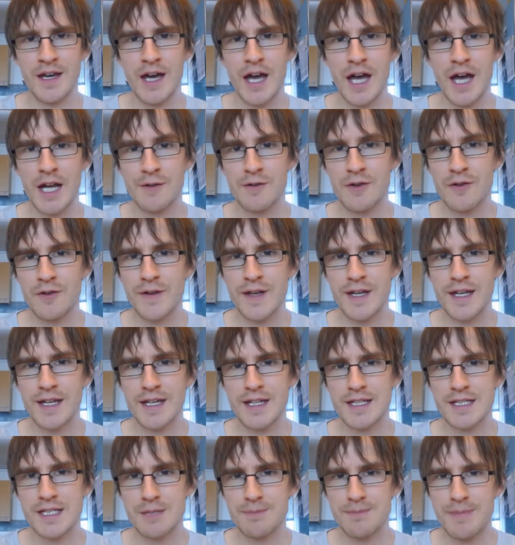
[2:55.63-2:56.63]
Another thing
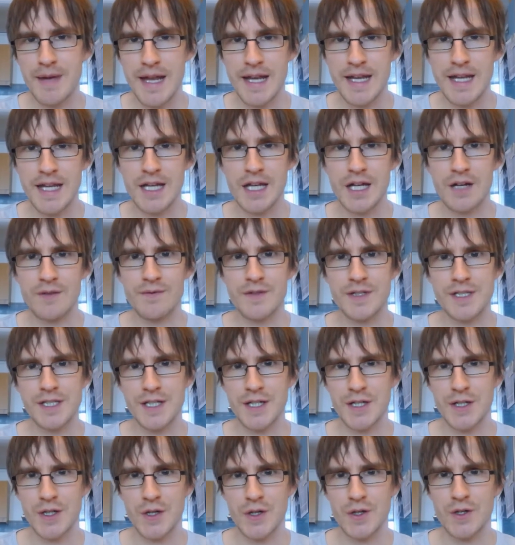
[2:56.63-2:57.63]
is, depending on the
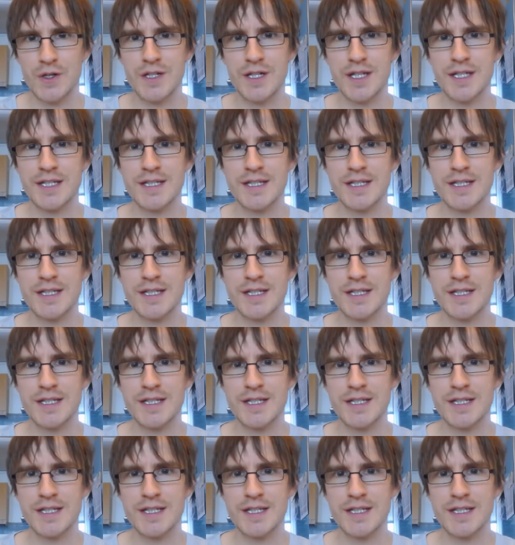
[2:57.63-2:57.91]
security